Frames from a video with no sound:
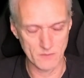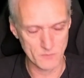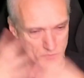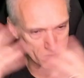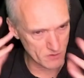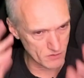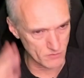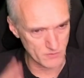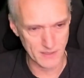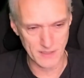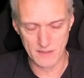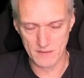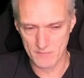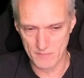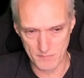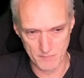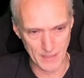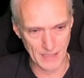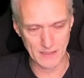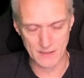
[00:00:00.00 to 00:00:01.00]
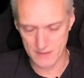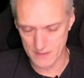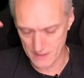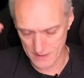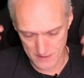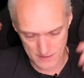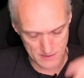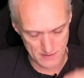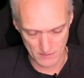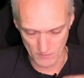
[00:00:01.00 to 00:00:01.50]
those great
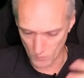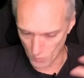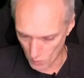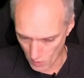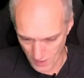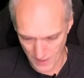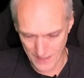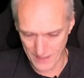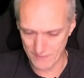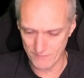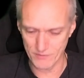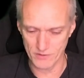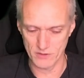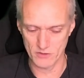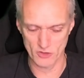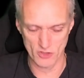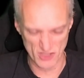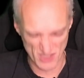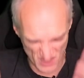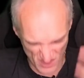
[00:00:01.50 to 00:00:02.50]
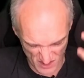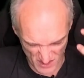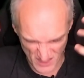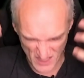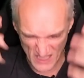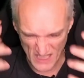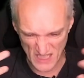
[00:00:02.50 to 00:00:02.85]
melodies and whatever, and just the